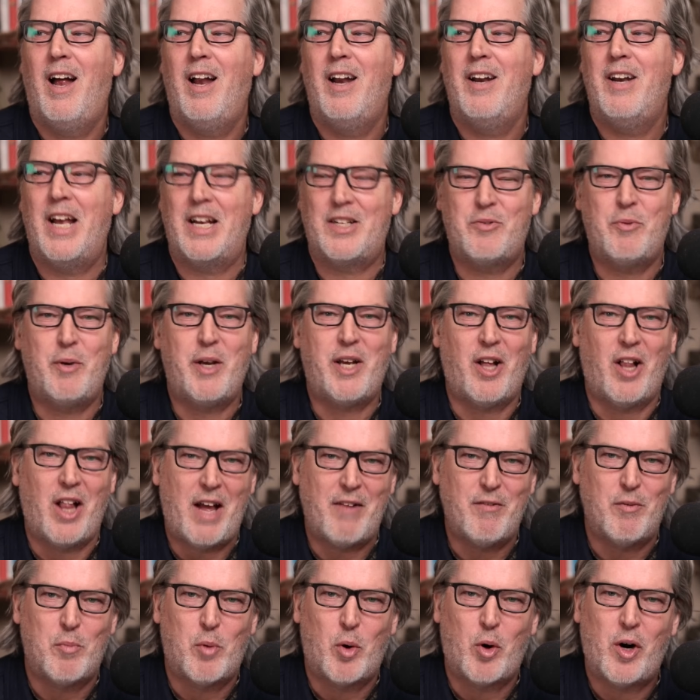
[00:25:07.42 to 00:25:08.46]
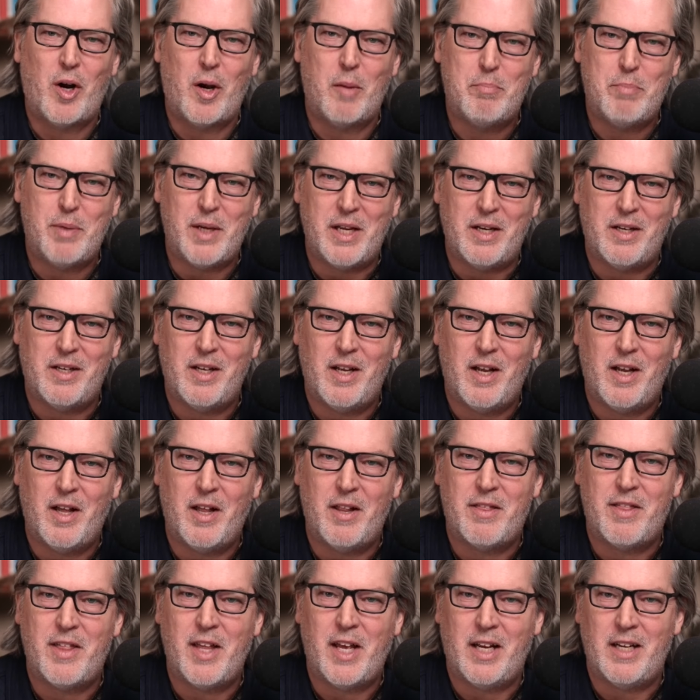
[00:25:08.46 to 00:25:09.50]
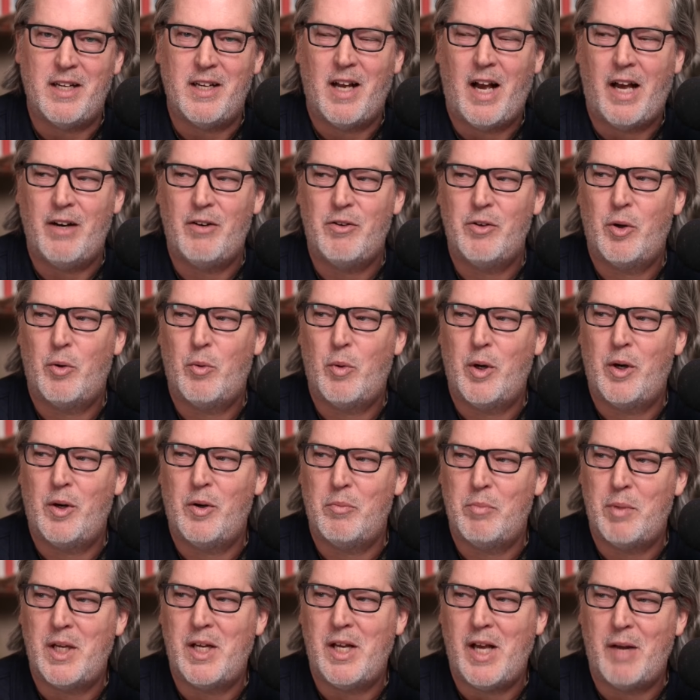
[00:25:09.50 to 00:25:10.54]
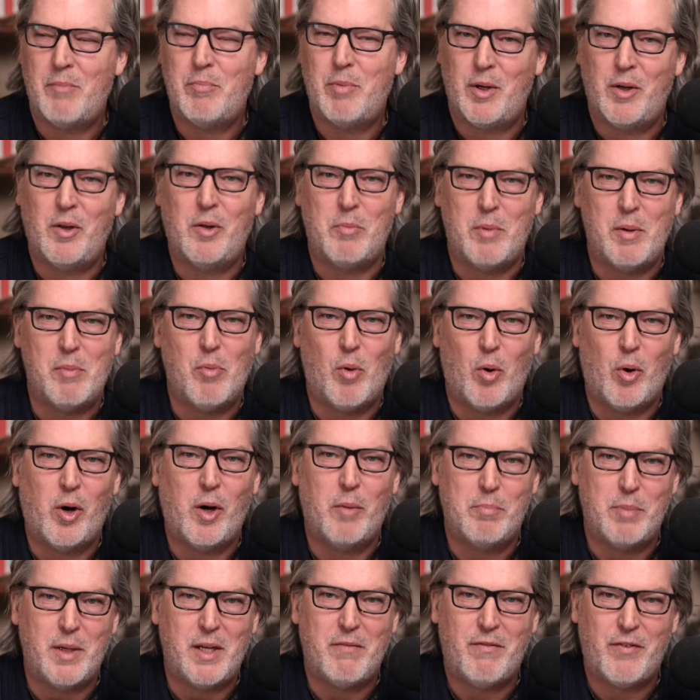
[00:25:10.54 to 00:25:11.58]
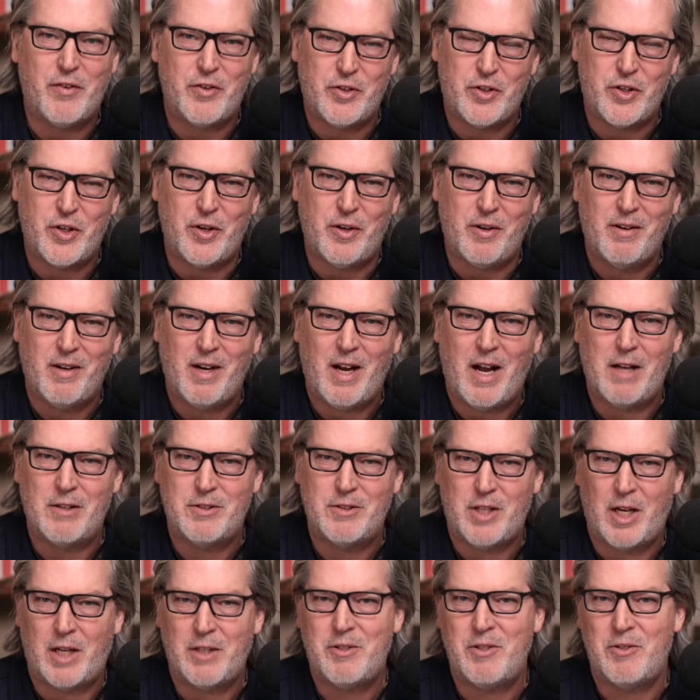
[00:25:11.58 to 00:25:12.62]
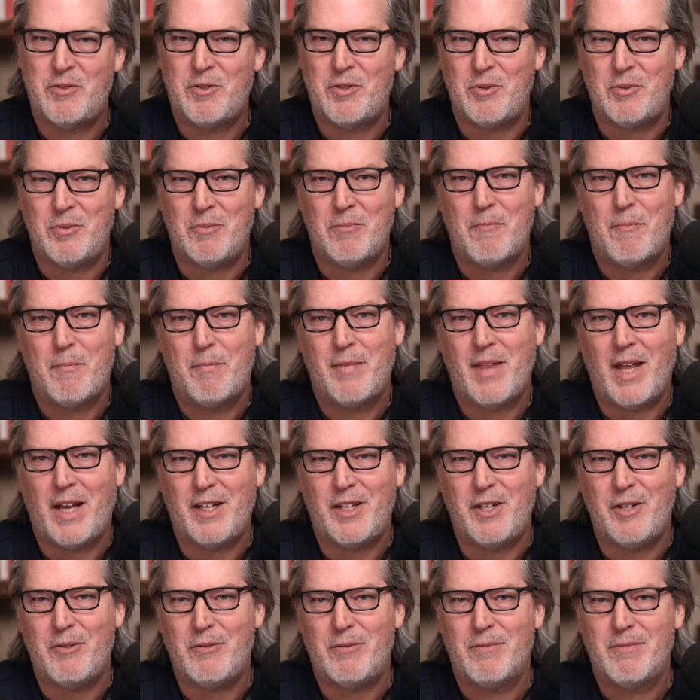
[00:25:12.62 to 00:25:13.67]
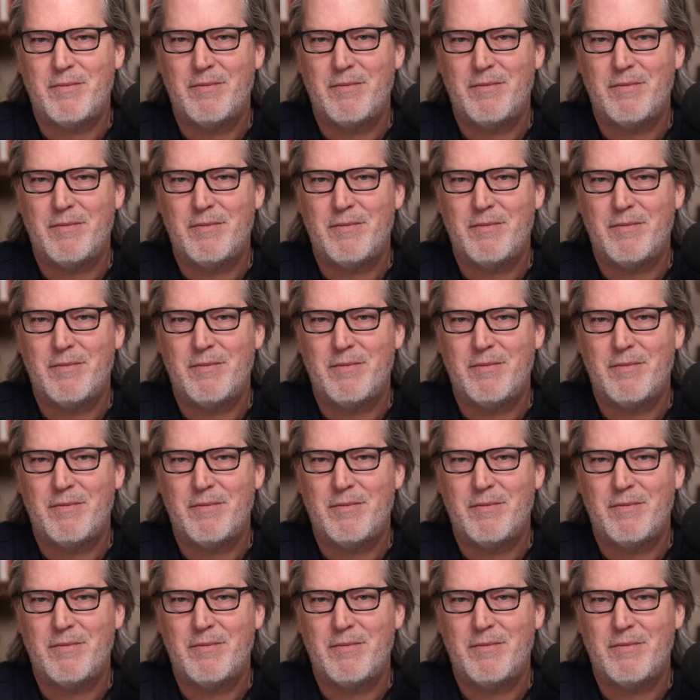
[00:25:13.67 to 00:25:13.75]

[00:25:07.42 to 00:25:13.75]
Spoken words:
Next week, I'll have a more upbeat thing. I don't know what it'll be yet, but it'll be more upbeat for sure. I'll talk to you soon. Thank you.